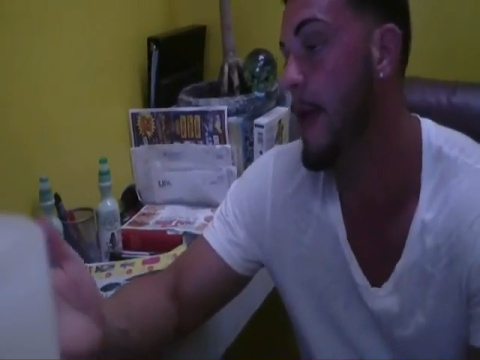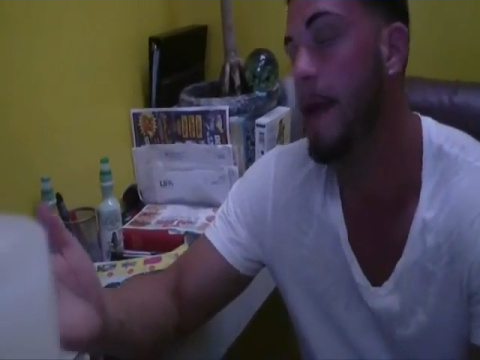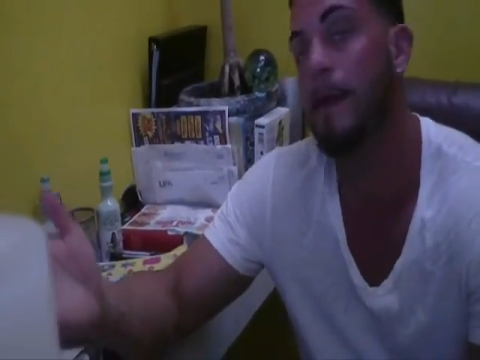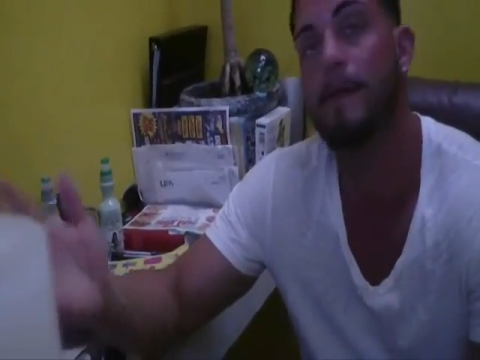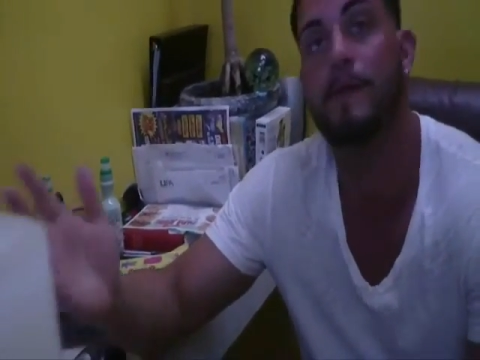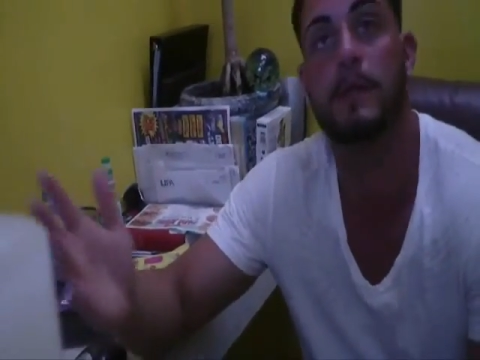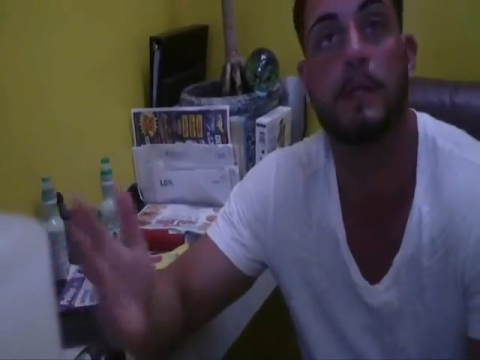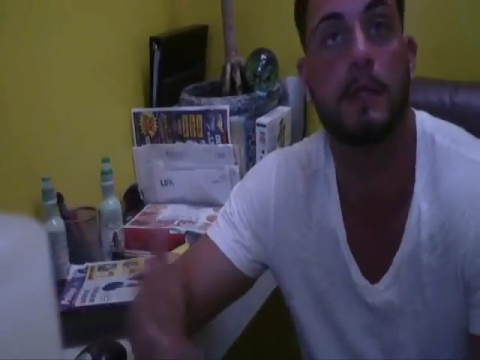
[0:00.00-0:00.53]
Yeah,
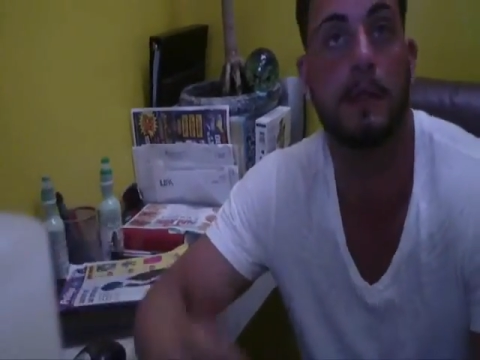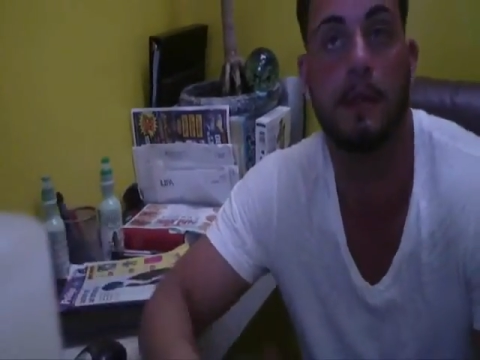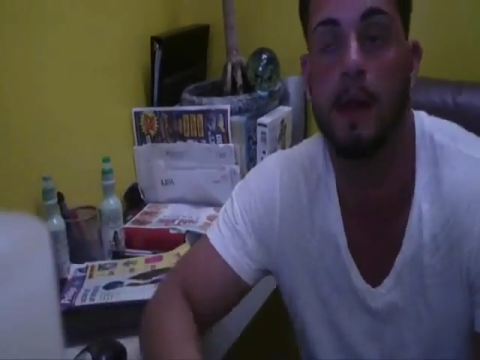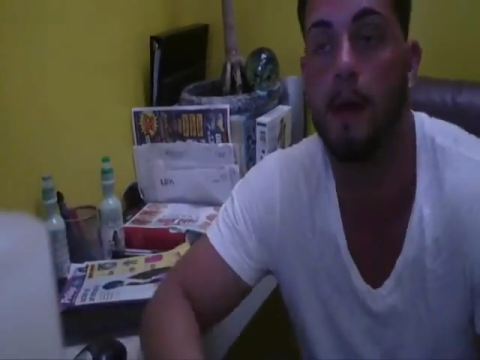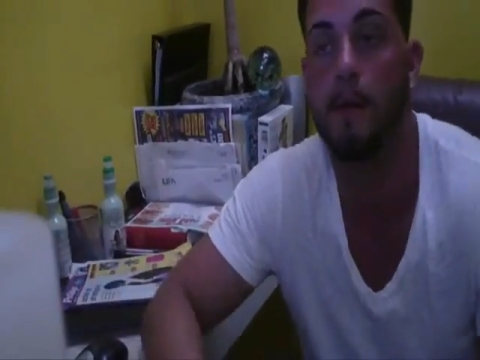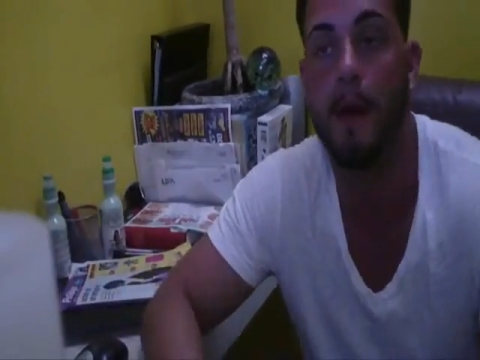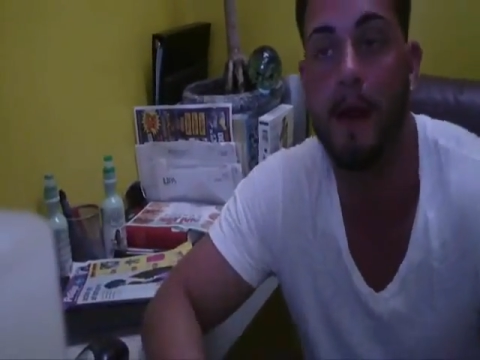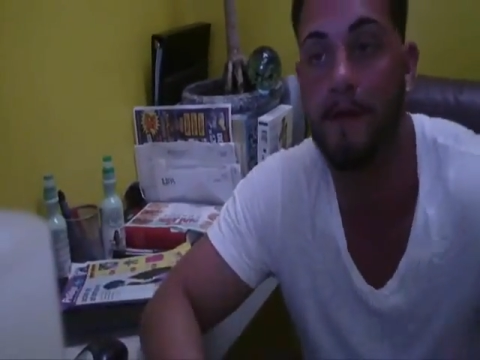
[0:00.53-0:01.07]

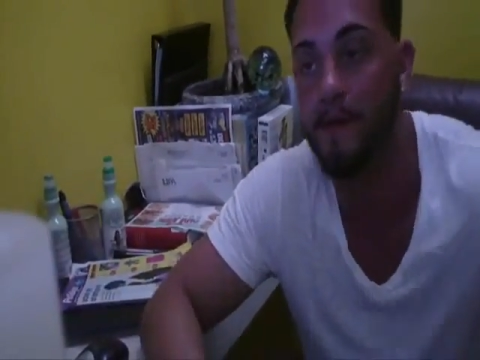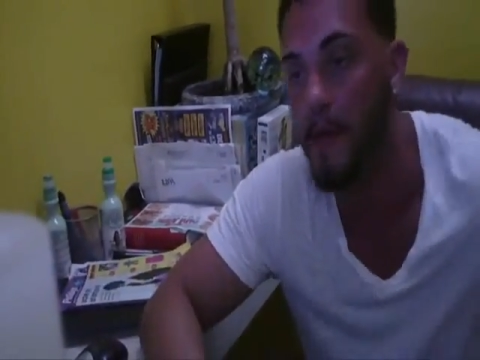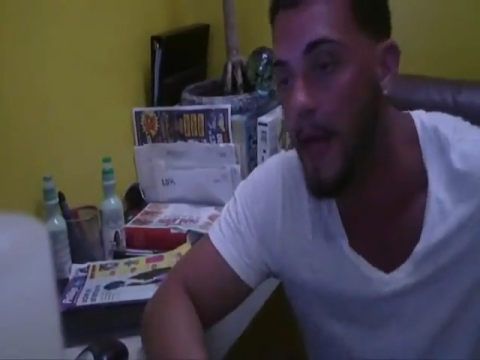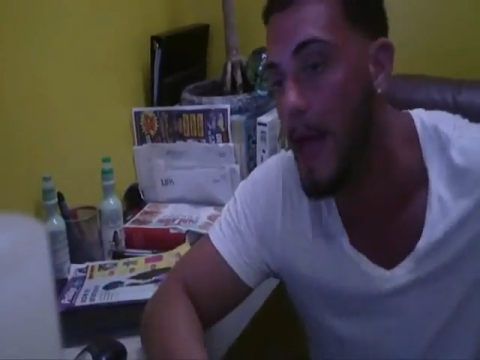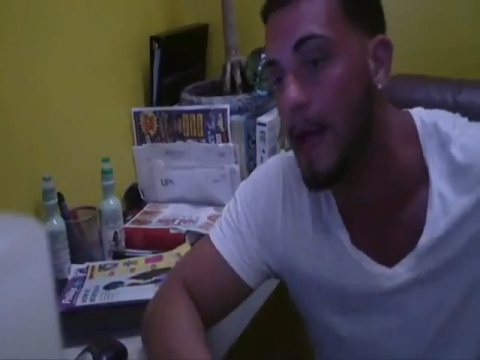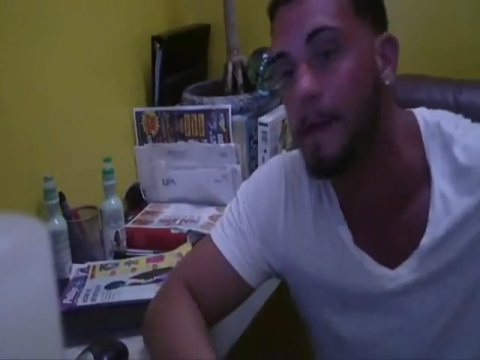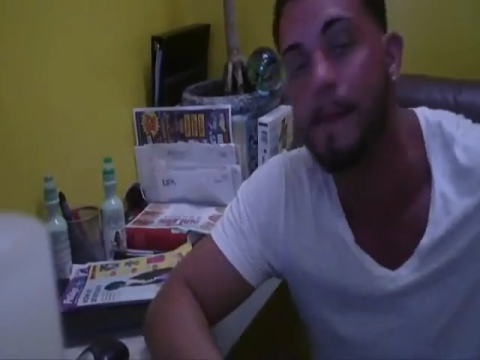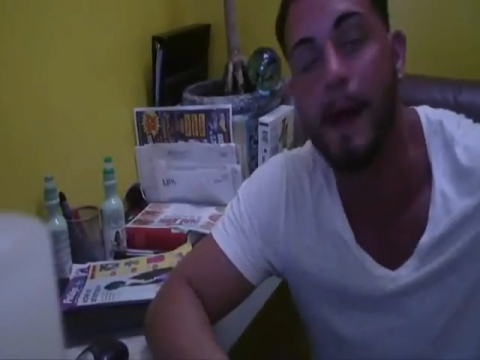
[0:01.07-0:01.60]
a red
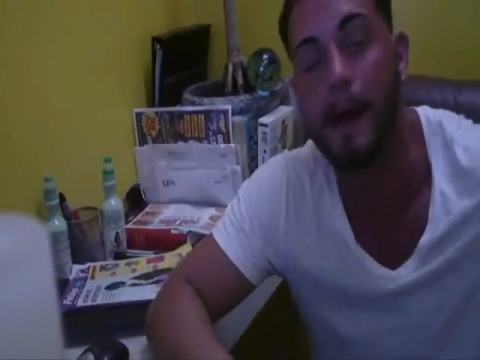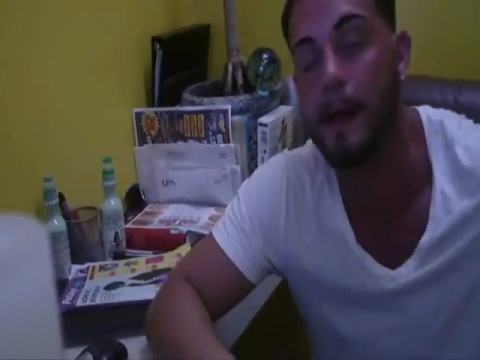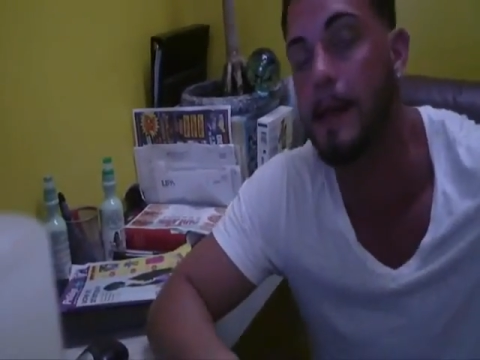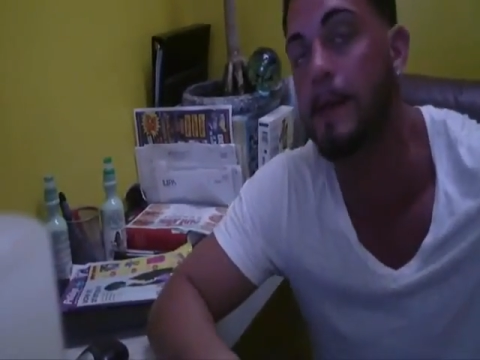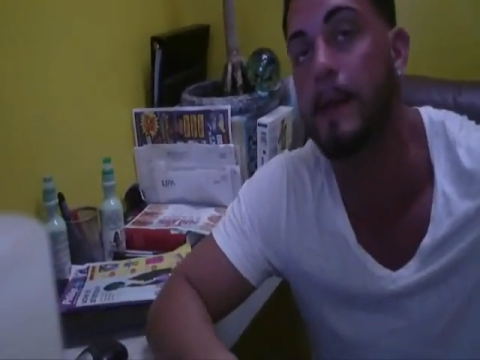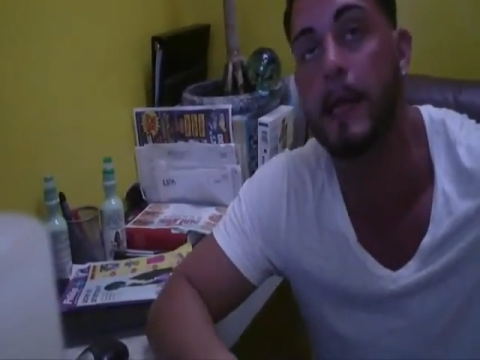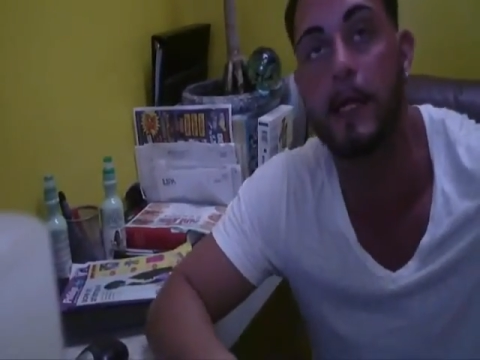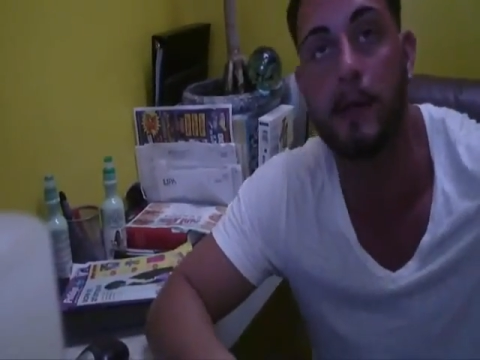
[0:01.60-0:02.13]
flag
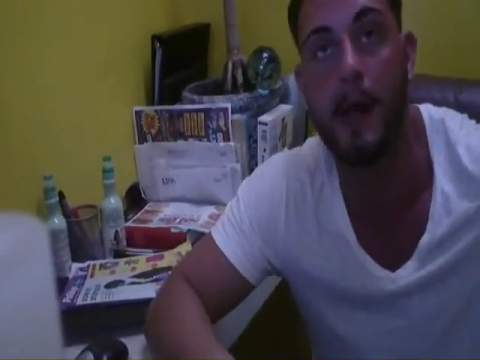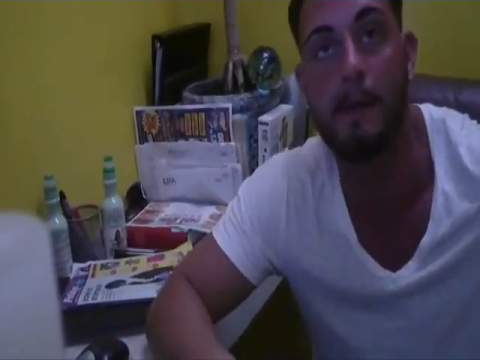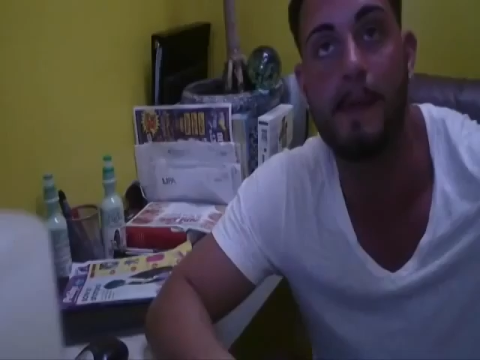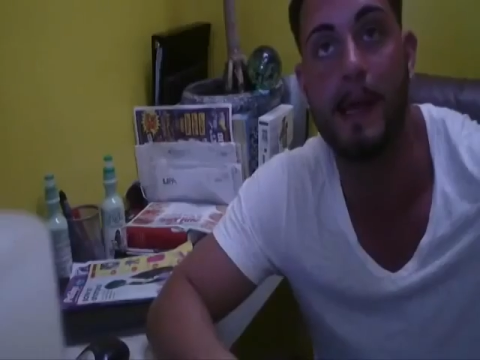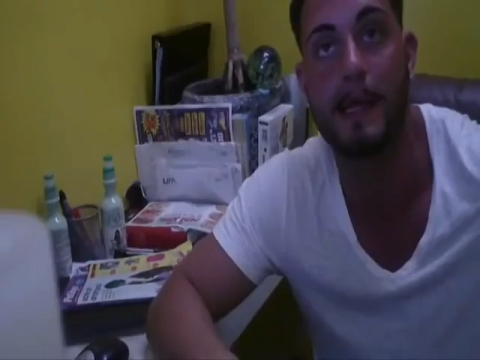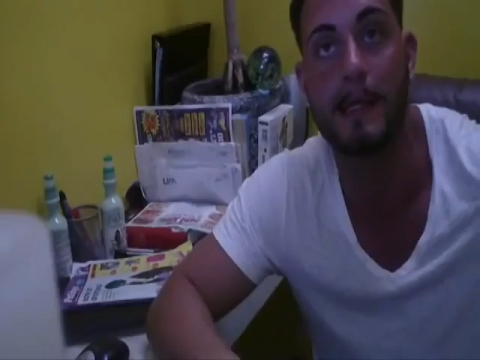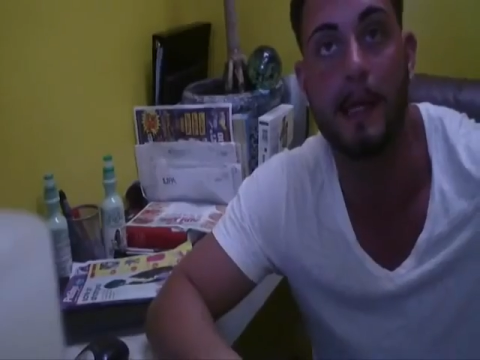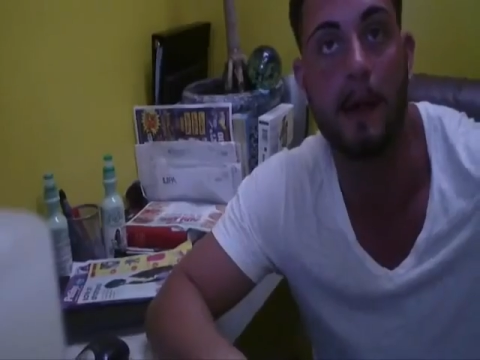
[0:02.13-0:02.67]
apparently when I
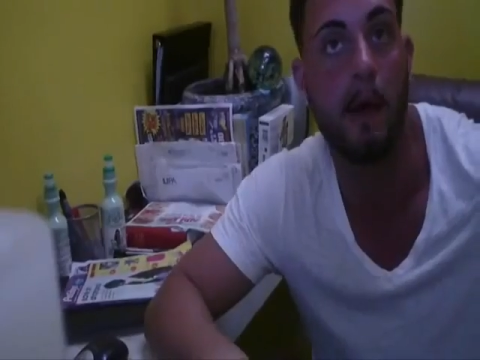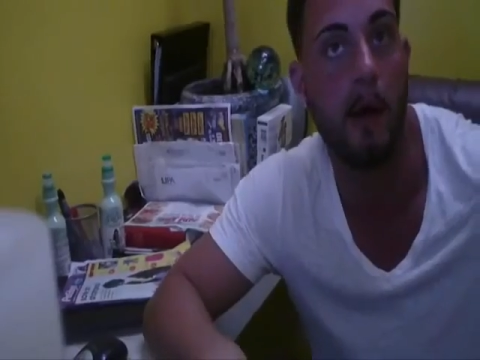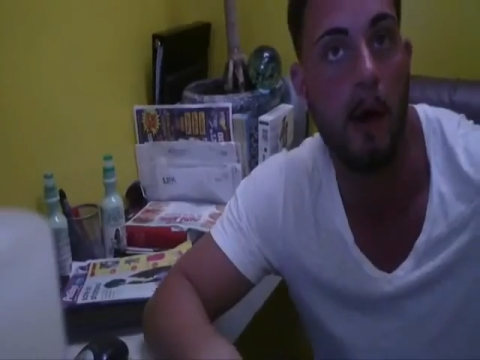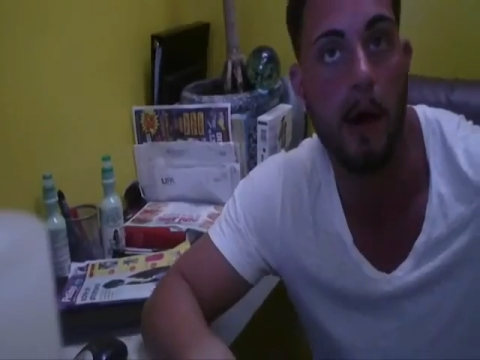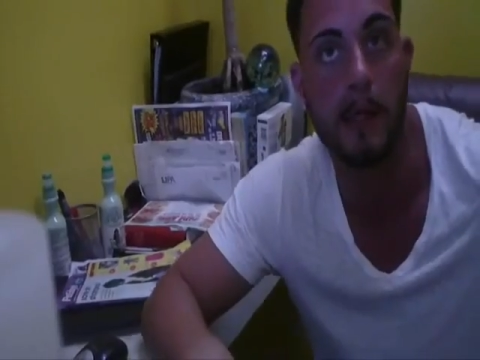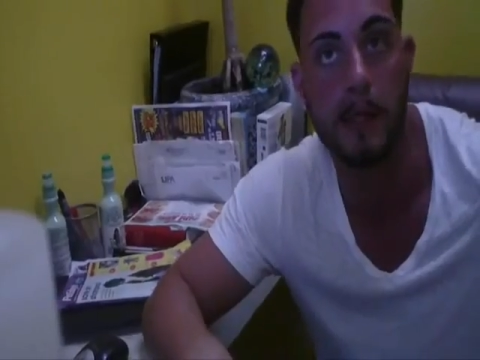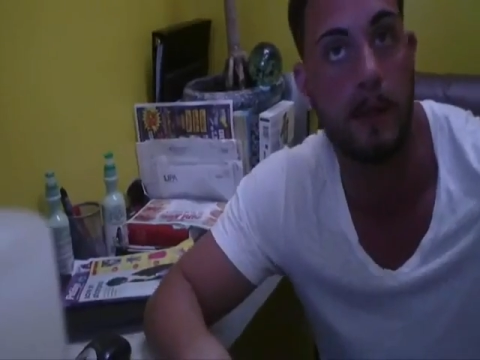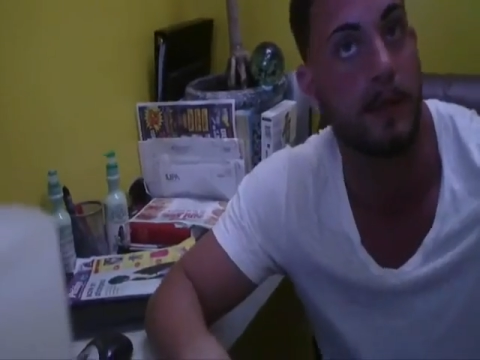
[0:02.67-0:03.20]
drive past their
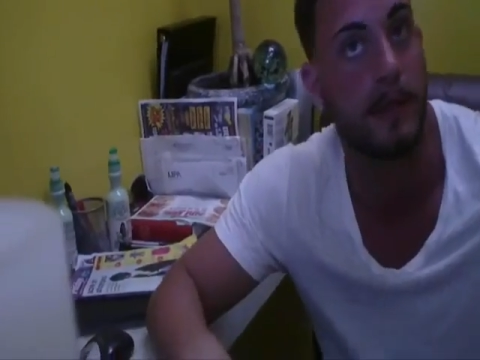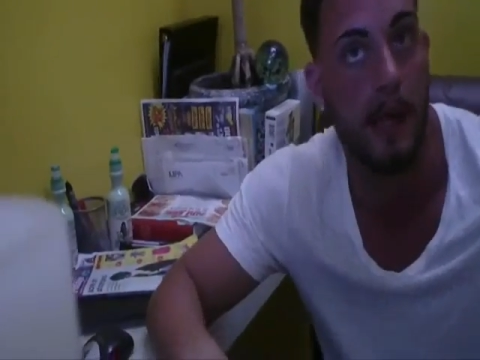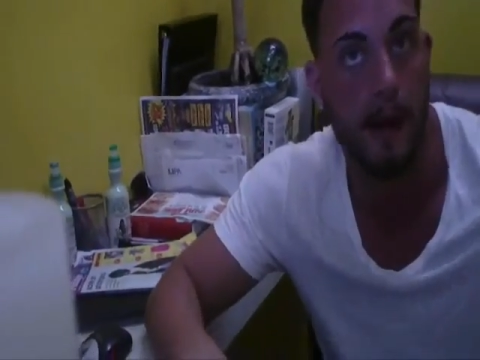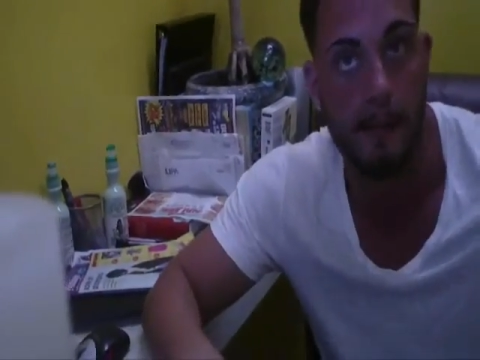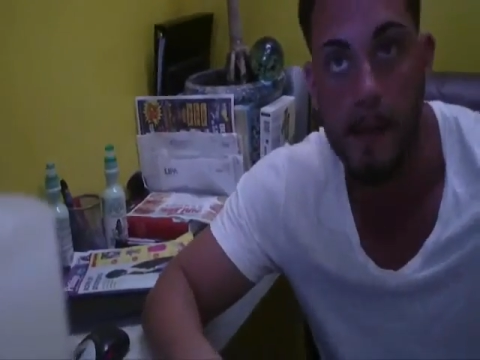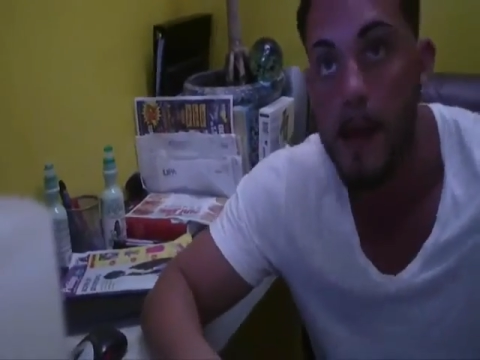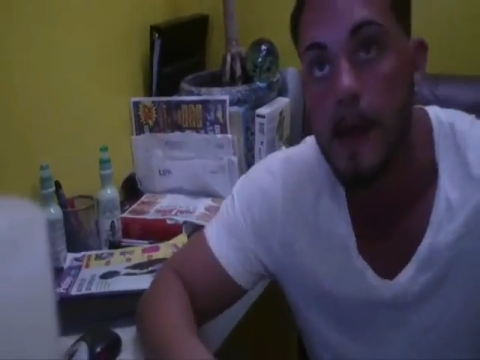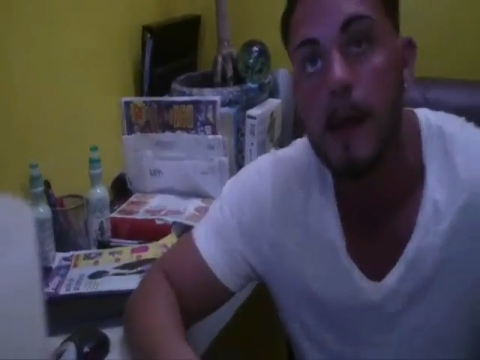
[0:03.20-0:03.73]
cars goes
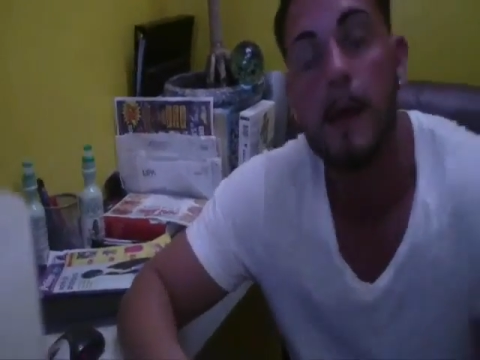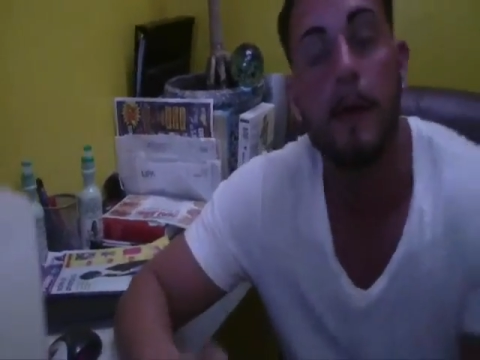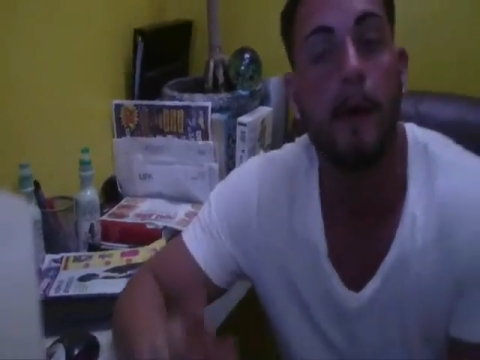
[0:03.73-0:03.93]
up,